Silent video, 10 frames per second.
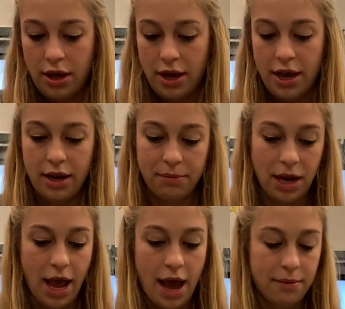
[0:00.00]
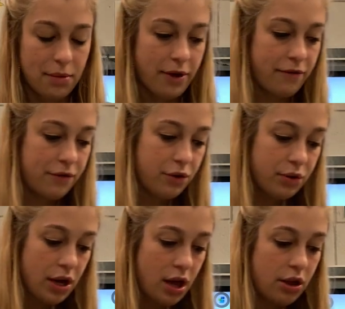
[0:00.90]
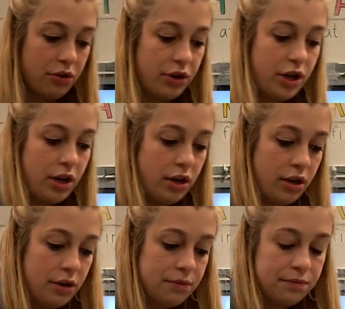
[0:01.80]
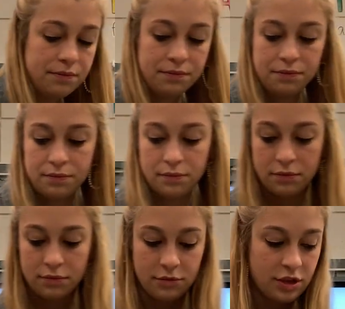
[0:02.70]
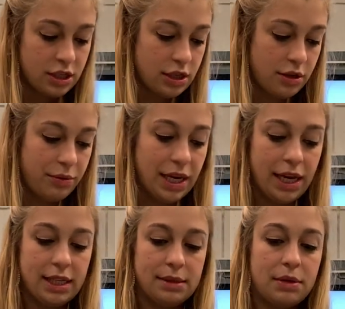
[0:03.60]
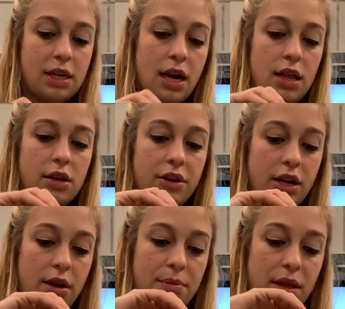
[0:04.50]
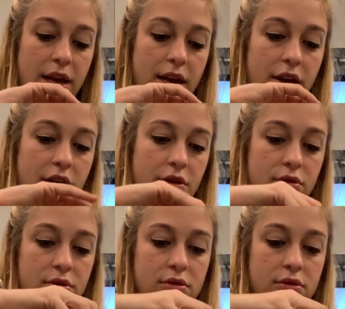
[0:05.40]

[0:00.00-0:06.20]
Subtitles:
And I'm gonna add my food coloring so that we can get some color in our Play-Doh.